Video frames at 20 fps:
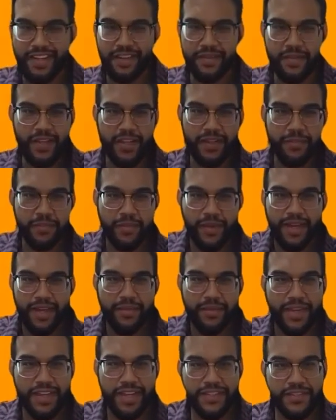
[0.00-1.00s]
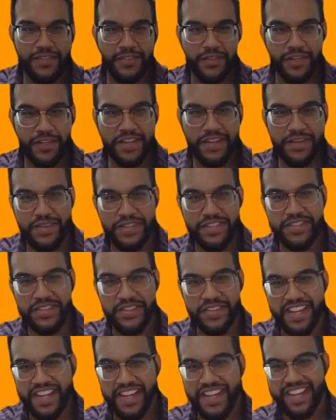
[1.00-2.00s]
I mean, my story was
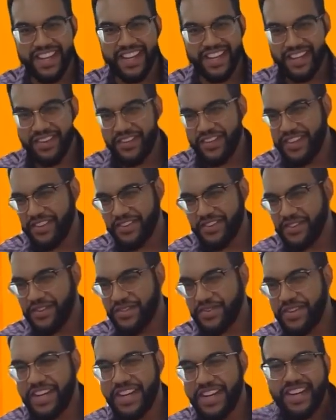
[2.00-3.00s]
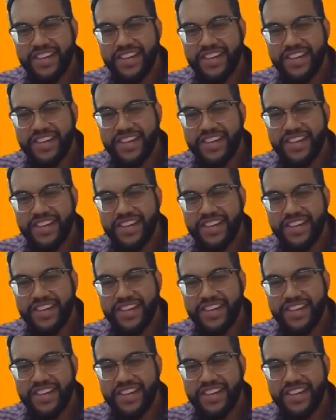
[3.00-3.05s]
unique. I went through Twitter.